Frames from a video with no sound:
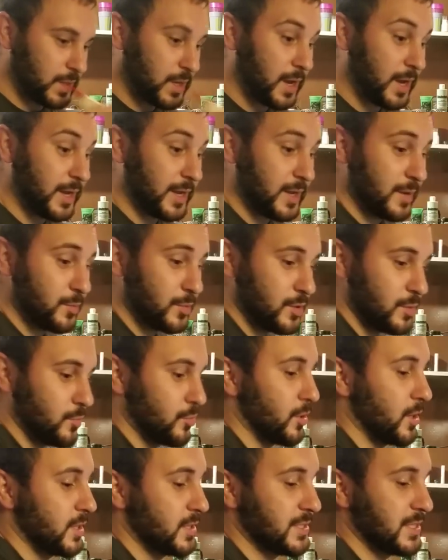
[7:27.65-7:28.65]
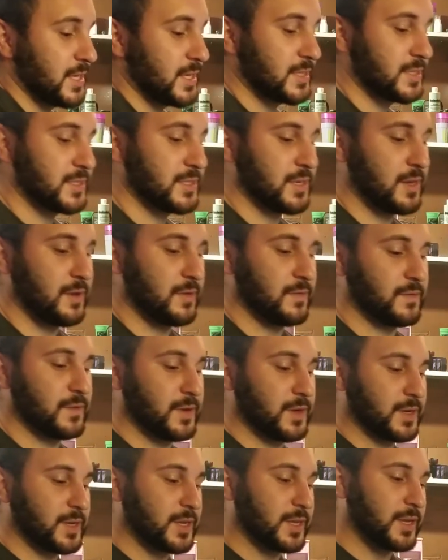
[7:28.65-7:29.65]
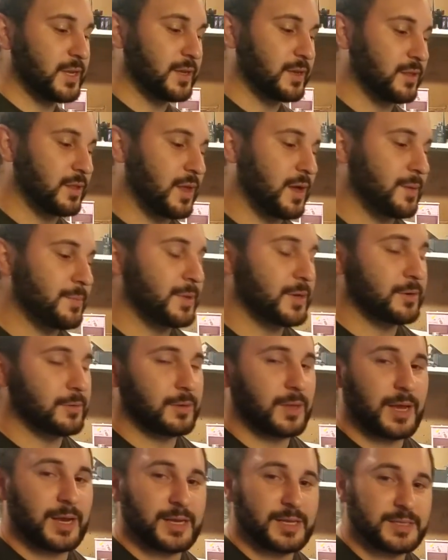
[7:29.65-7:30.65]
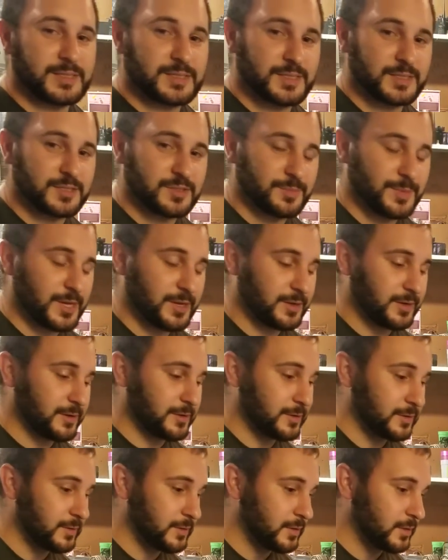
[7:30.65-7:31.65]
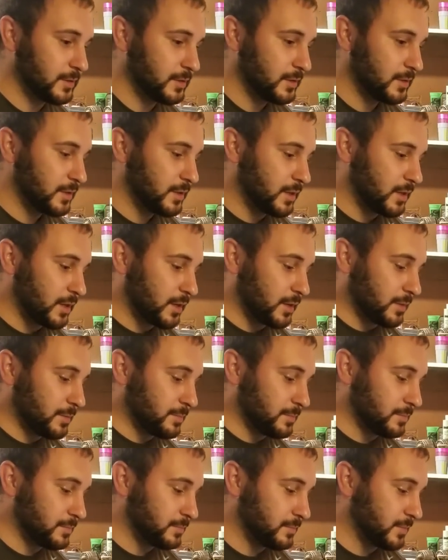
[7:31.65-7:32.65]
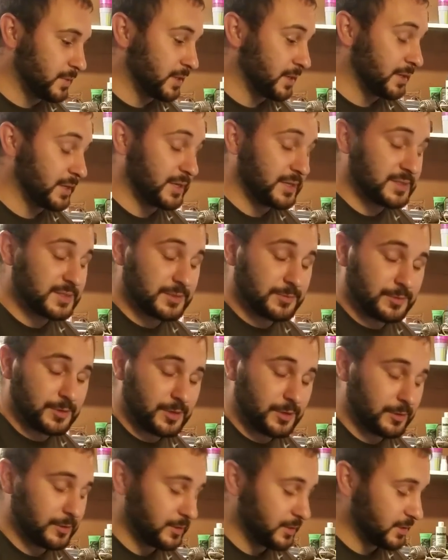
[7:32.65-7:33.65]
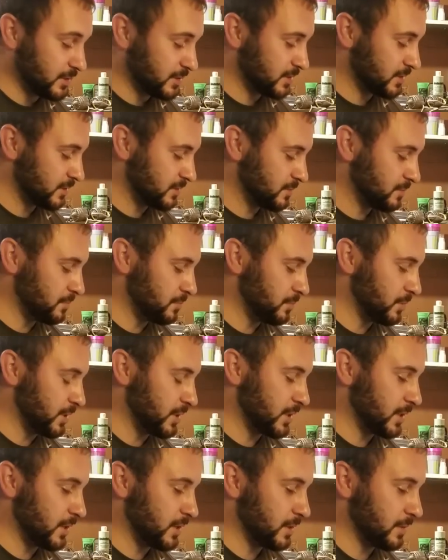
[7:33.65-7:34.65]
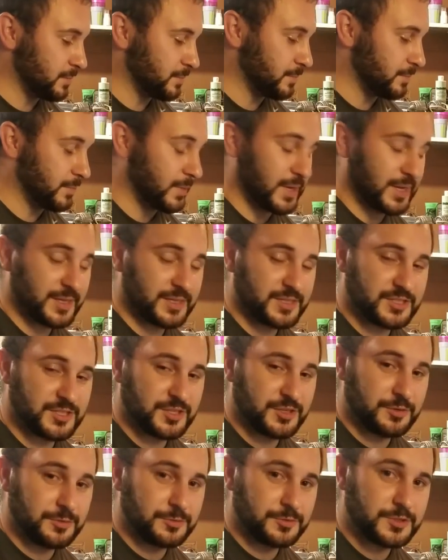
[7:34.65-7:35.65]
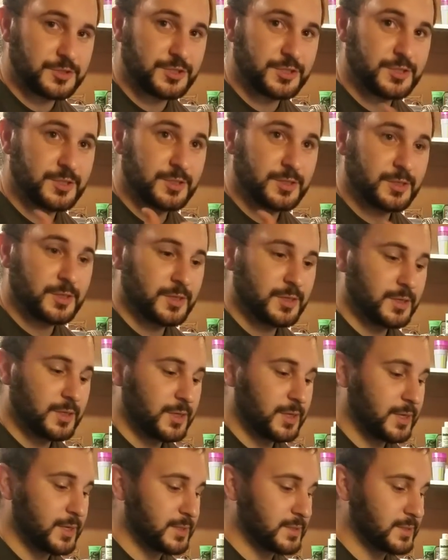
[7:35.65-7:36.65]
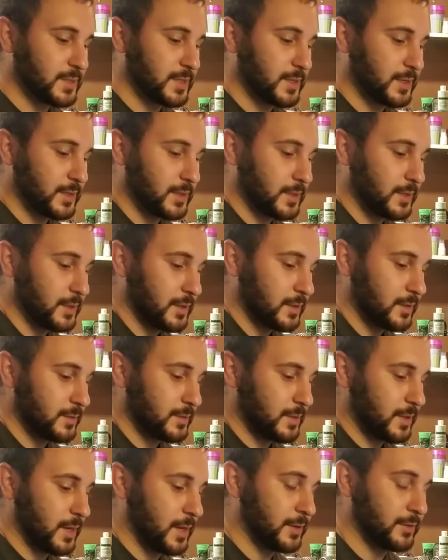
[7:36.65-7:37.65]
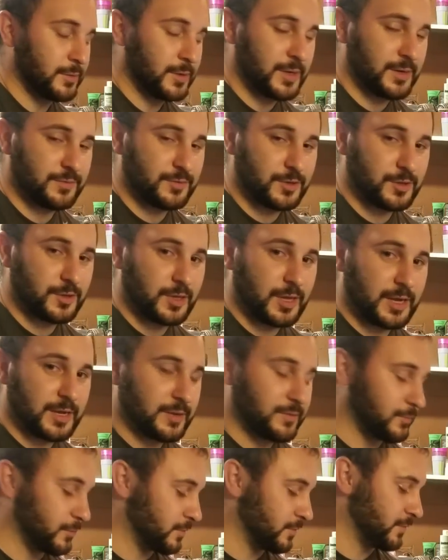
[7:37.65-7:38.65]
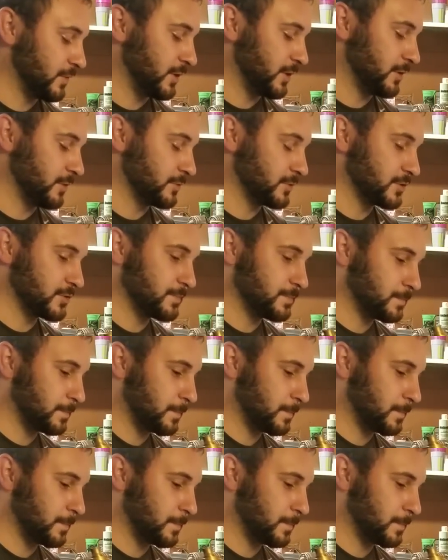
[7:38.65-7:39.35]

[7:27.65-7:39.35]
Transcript: I am in the process of uh, getting a lot better lighting system out here. Um, it needs it regardless, but um, my excuse is that uh, I don't have good lighting for the videos.